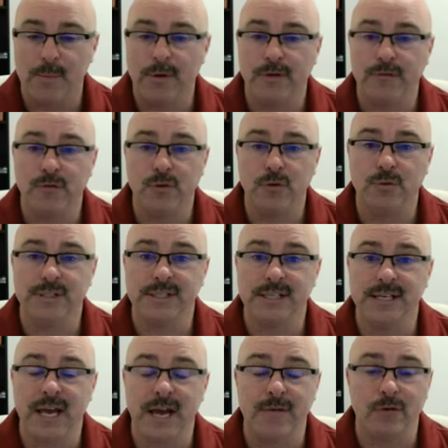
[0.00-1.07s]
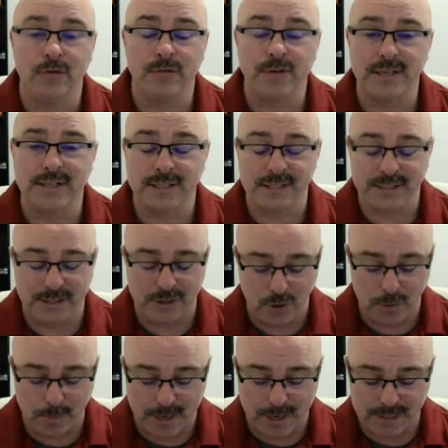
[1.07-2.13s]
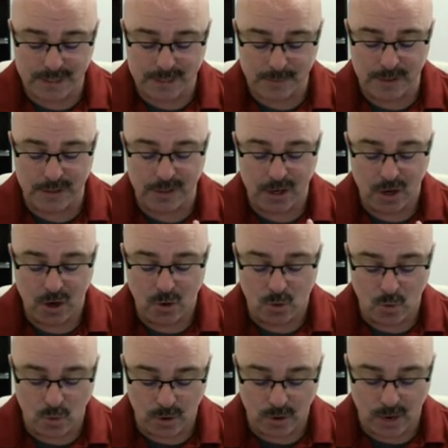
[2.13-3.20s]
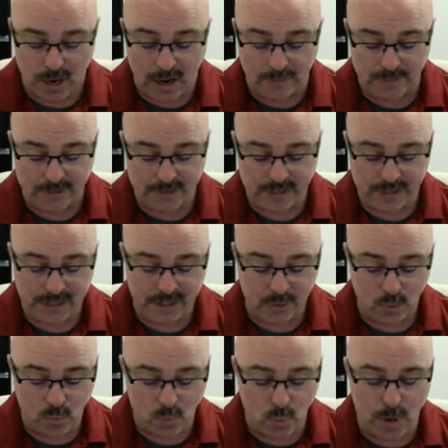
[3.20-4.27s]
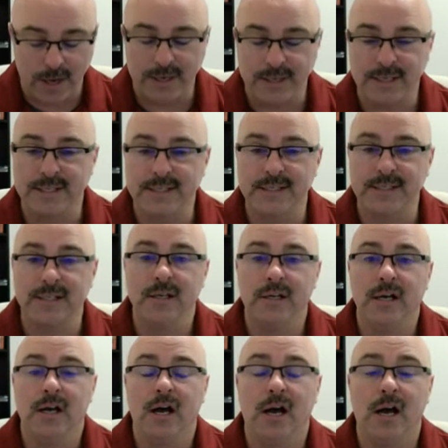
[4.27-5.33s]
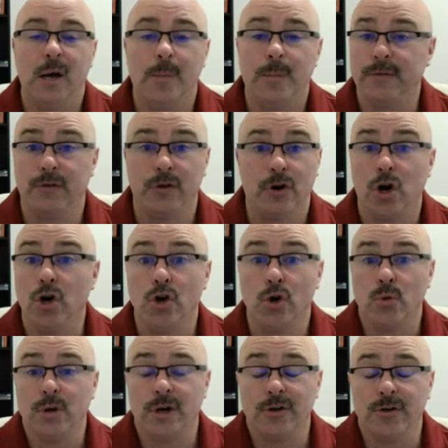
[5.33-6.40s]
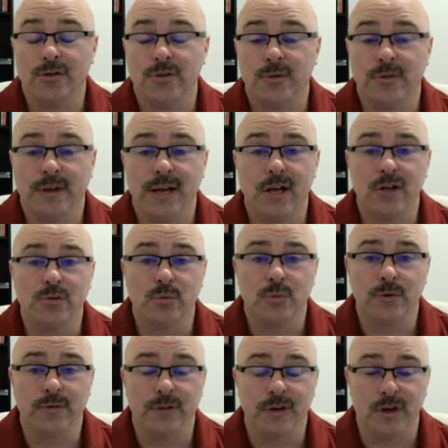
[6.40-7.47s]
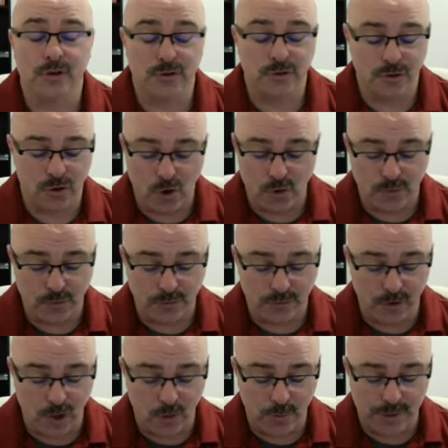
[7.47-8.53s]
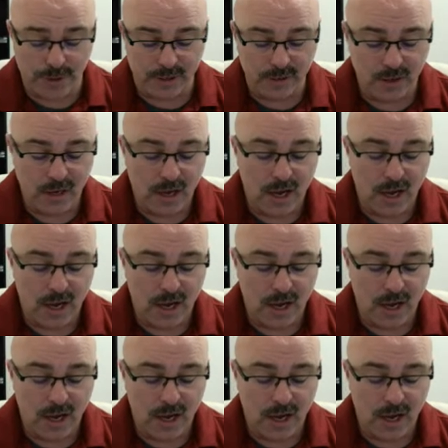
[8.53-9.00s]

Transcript: if you see effervescence in your basement, or obviously any wetness, if there are no gutters on the house, or if the gutters are overflowing,